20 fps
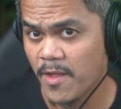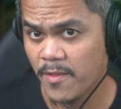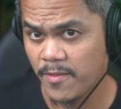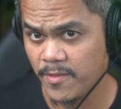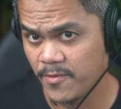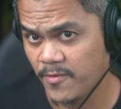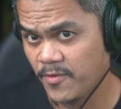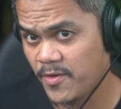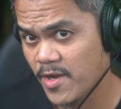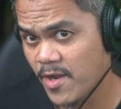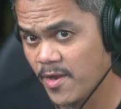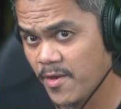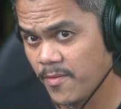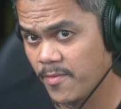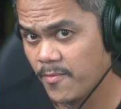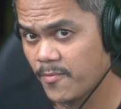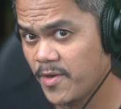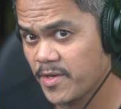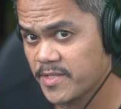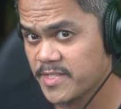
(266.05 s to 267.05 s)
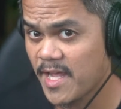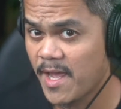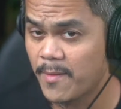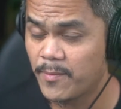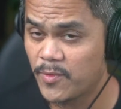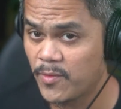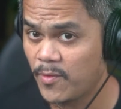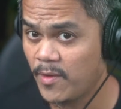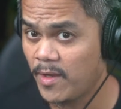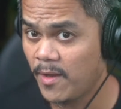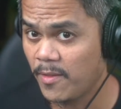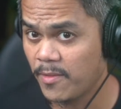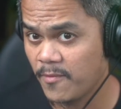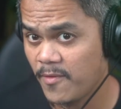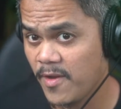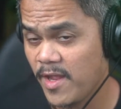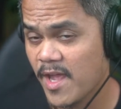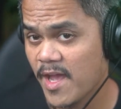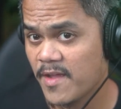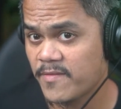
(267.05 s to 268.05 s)
through the Earthworks
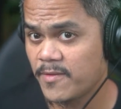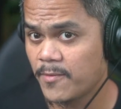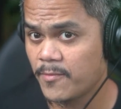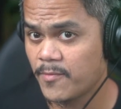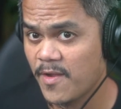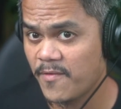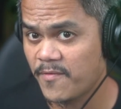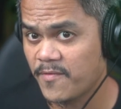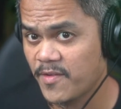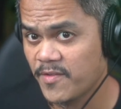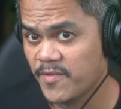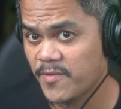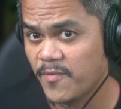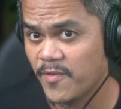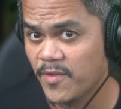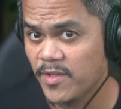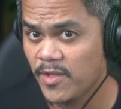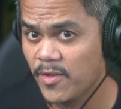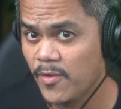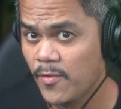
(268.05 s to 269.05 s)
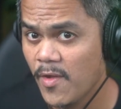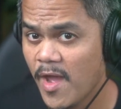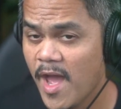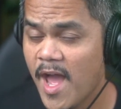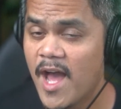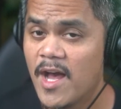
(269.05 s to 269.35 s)
M23 as a reference for you.